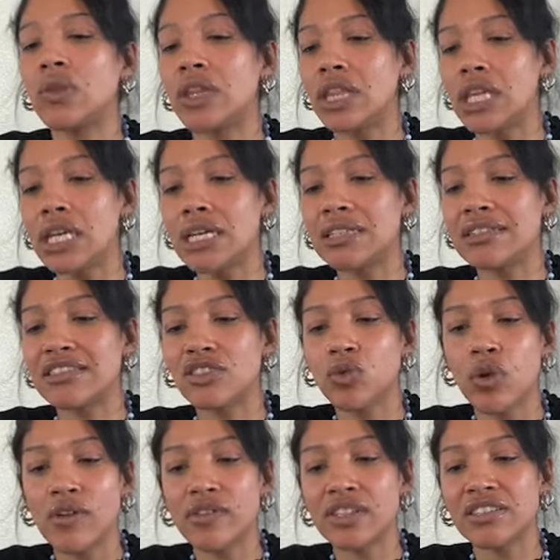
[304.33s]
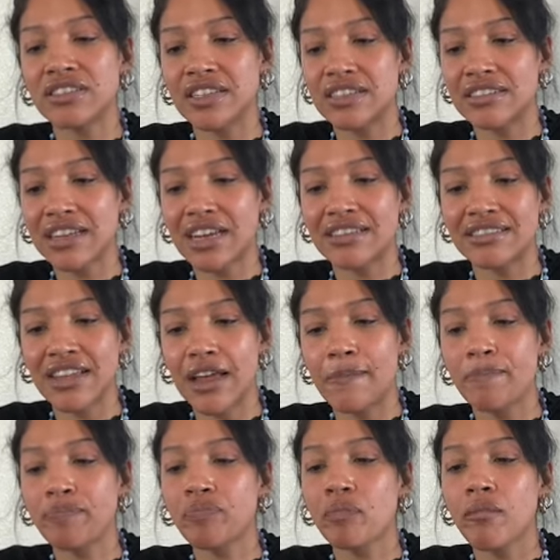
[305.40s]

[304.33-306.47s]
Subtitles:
the thing is whoever this is, like I said,